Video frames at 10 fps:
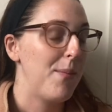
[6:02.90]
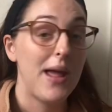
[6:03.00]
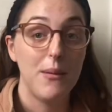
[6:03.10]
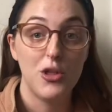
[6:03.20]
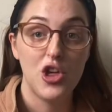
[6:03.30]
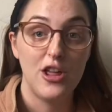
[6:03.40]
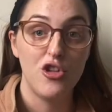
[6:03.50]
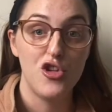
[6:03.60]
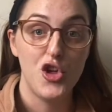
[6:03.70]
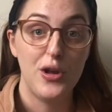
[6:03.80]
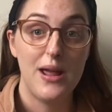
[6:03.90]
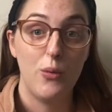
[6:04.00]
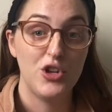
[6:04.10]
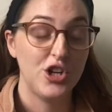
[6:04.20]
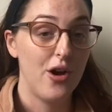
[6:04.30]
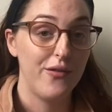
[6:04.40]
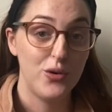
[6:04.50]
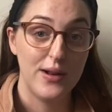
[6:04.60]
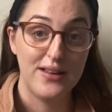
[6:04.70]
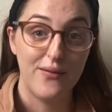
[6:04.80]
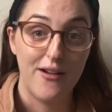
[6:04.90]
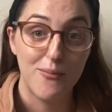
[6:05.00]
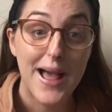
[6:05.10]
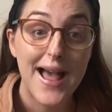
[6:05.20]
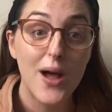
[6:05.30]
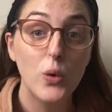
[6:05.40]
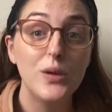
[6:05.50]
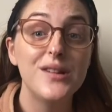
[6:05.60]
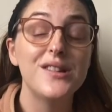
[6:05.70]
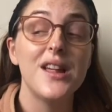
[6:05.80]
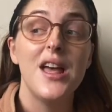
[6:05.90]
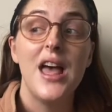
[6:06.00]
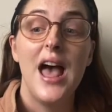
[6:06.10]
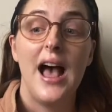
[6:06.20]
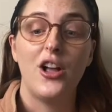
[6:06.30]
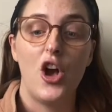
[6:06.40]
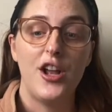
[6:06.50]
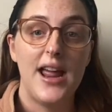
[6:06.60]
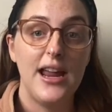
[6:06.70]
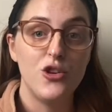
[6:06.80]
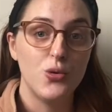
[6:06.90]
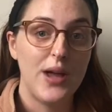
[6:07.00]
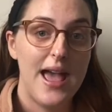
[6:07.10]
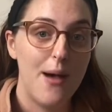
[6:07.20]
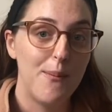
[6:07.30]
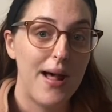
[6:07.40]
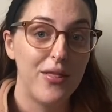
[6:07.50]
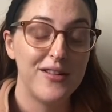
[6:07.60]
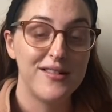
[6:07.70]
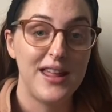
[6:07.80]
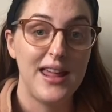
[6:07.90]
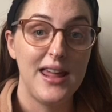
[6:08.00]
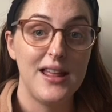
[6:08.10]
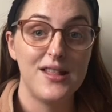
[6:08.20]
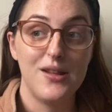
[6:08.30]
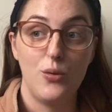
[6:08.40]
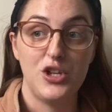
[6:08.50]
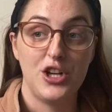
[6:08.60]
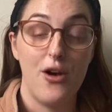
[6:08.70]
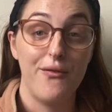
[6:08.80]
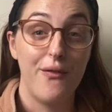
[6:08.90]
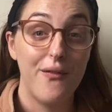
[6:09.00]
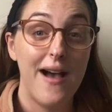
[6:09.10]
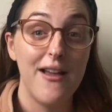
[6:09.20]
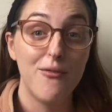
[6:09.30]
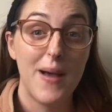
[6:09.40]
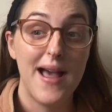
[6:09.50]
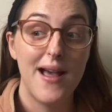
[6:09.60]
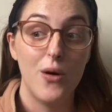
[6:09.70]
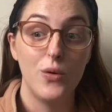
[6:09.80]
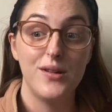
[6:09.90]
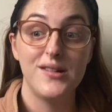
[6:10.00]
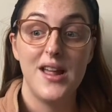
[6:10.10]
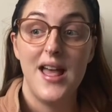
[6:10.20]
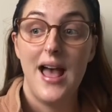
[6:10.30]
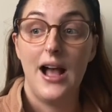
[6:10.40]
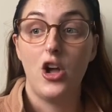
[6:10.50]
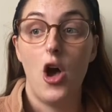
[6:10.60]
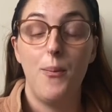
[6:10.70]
baby changing unit, which I got for £25. I got an Angel Care bath seat, which I got for £5. I got a